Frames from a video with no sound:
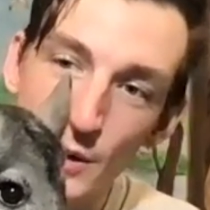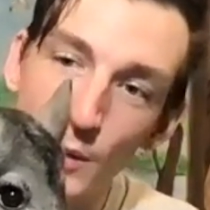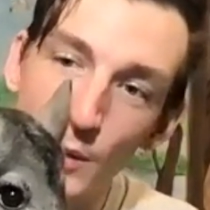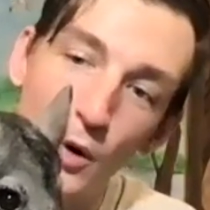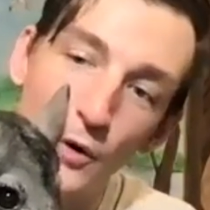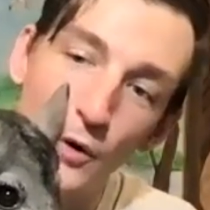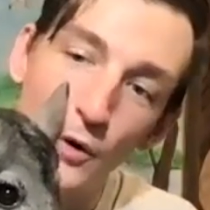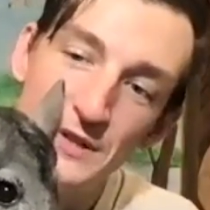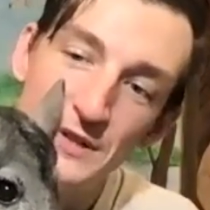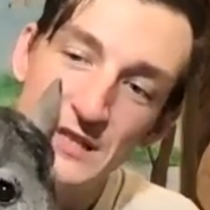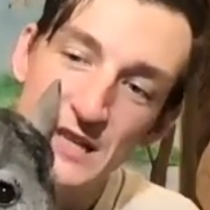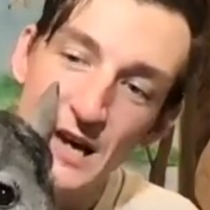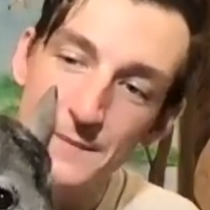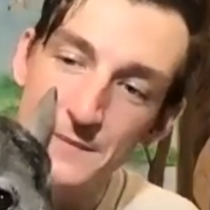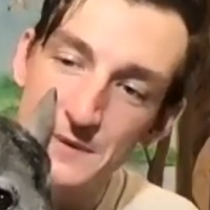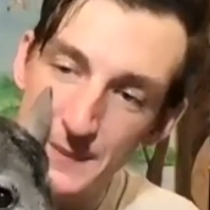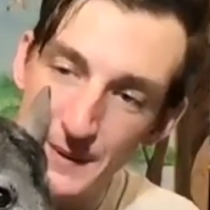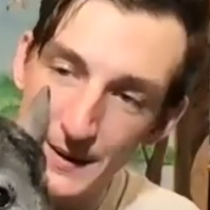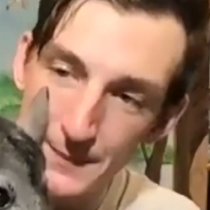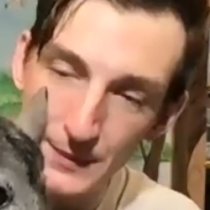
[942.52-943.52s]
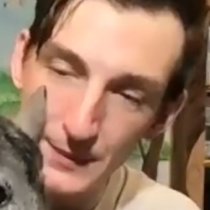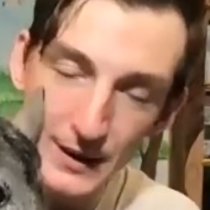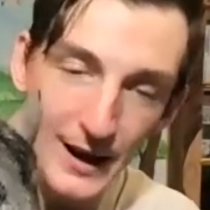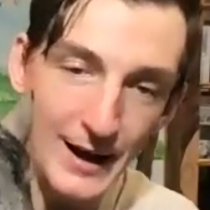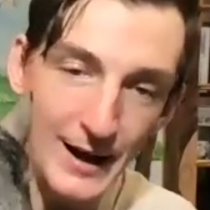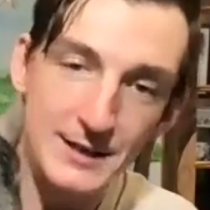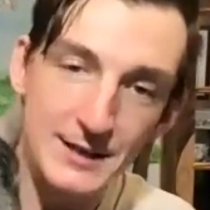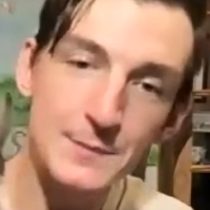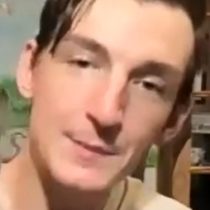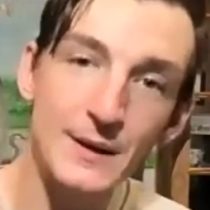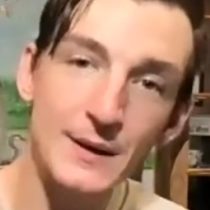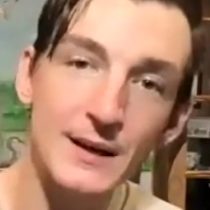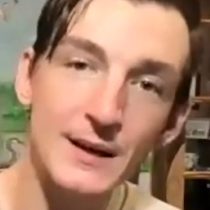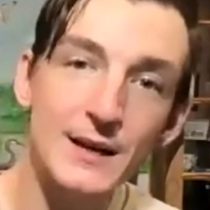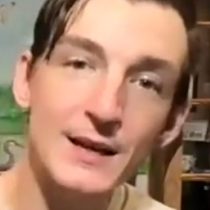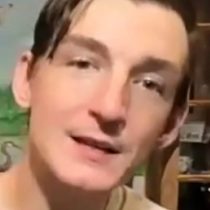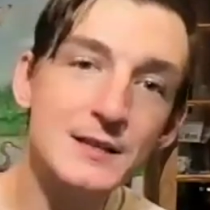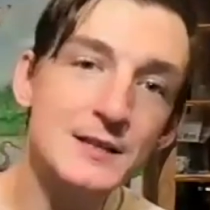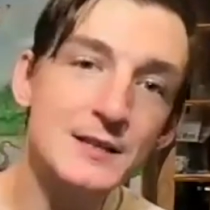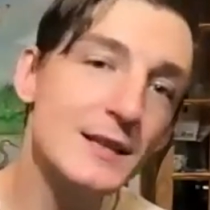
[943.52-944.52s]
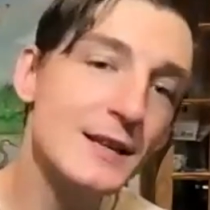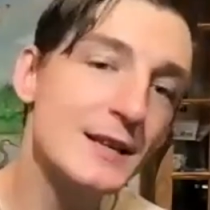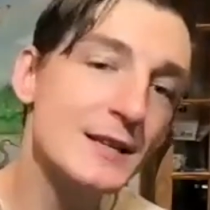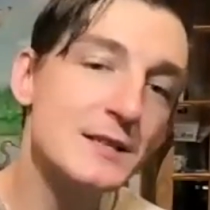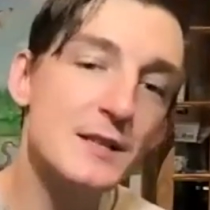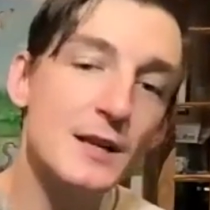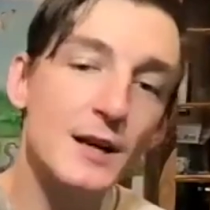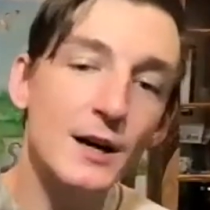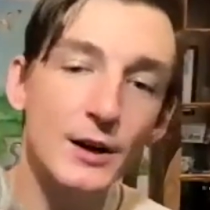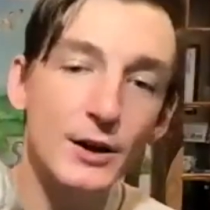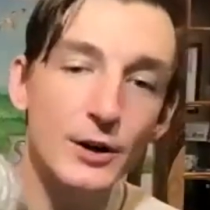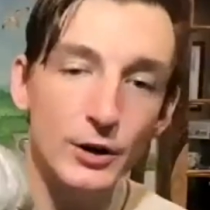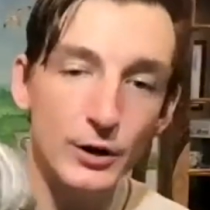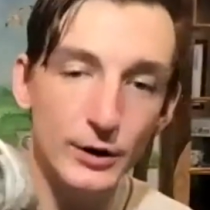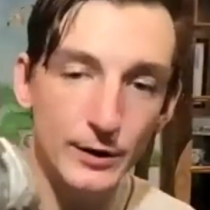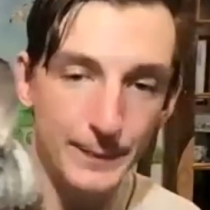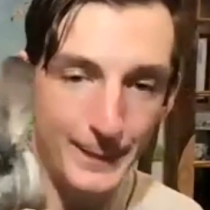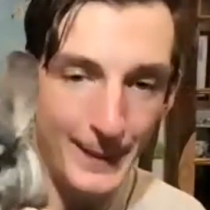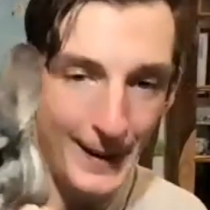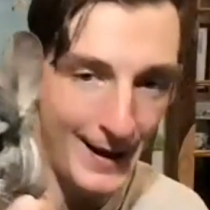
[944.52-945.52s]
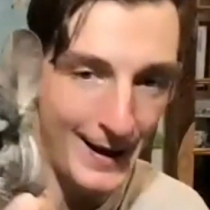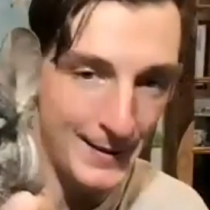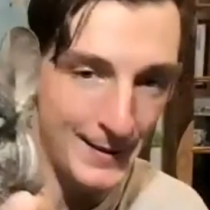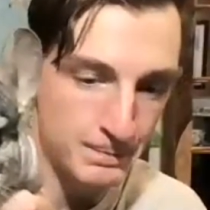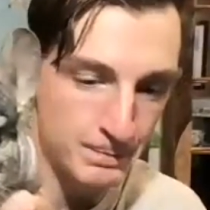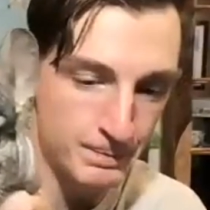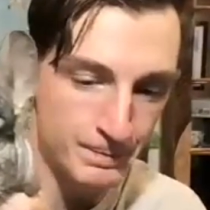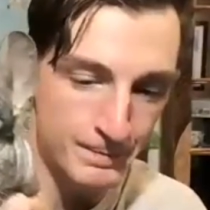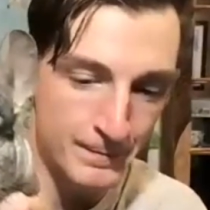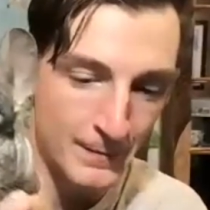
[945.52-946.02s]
So oftentimes people ask me, is this a good pet?